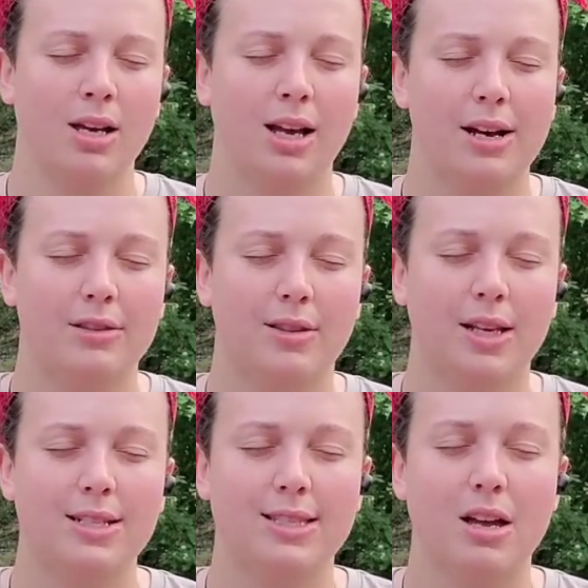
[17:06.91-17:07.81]
God,
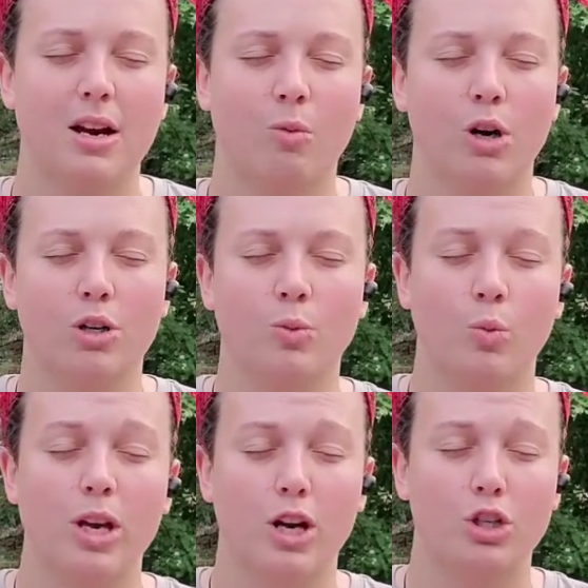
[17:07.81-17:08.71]
things that are
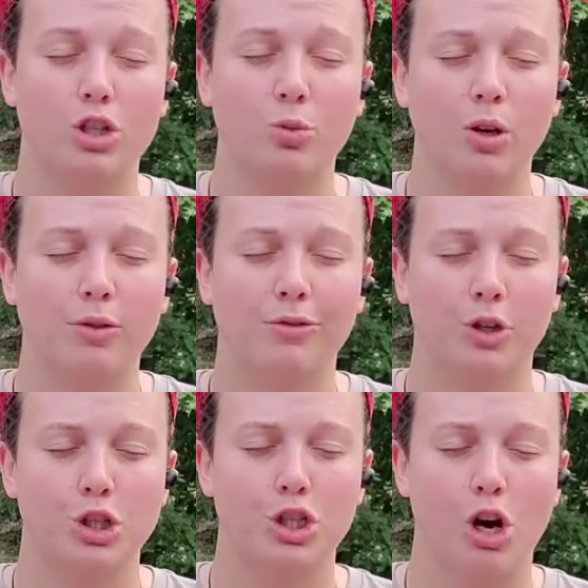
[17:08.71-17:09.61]
we are doing for
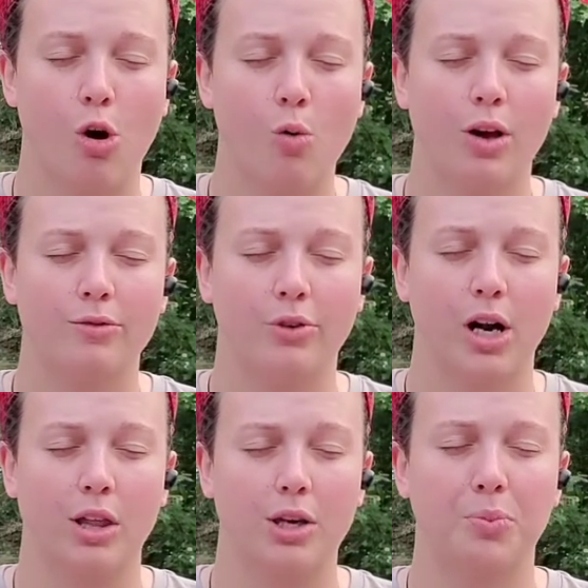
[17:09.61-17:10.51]
show and for
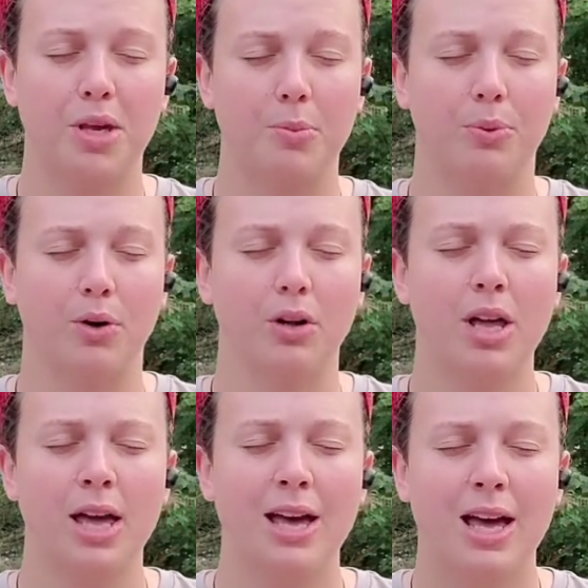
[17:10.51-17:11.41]
other people.
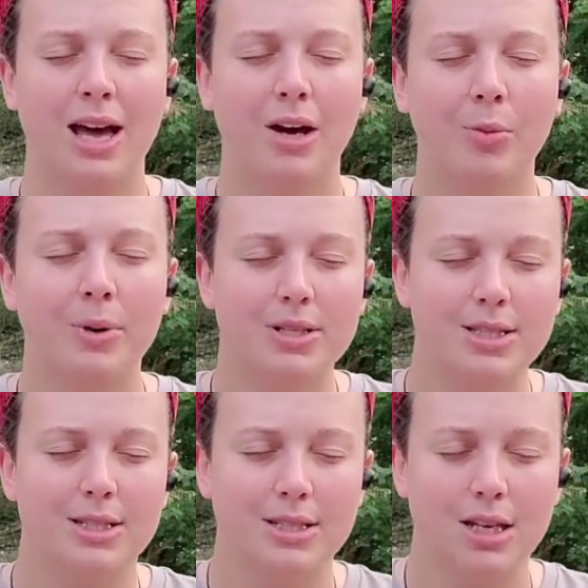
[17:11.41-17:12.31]
Help us
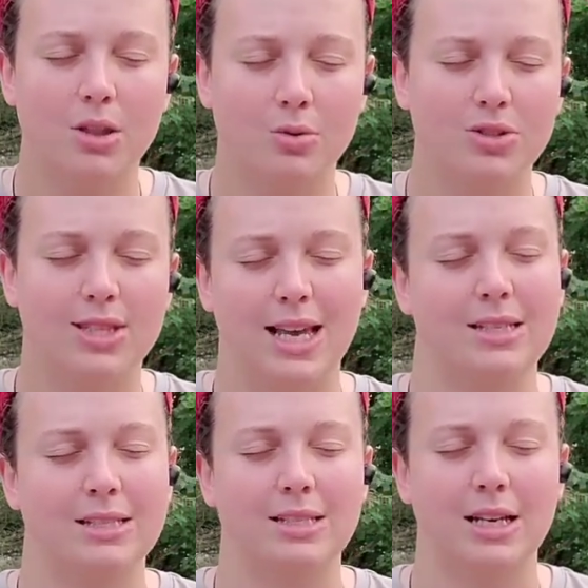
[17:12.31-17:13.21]
to see those
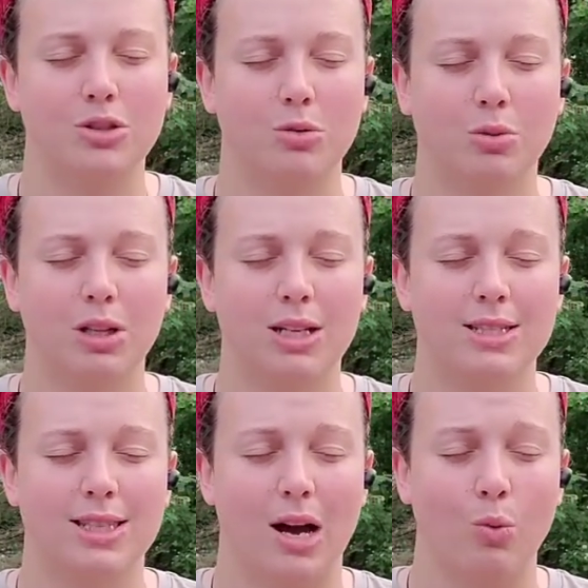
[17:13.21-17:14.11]
things and to
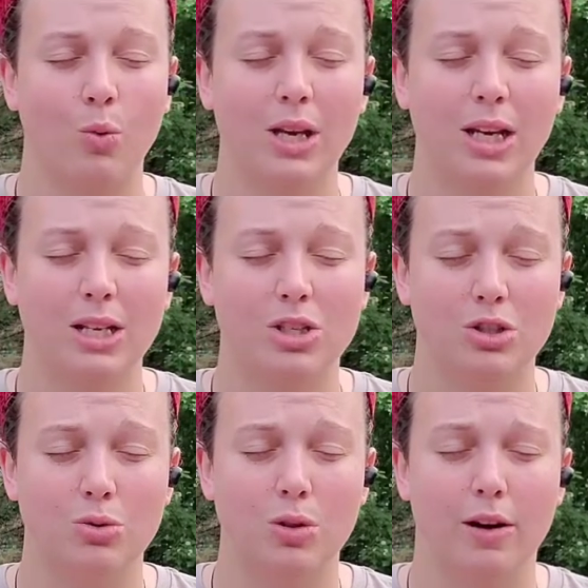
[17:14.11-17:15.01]
realize that we need to
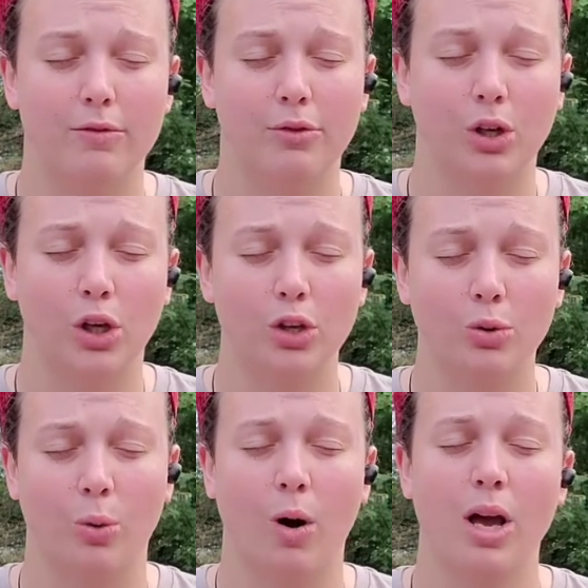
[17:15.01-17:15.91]
do them for you.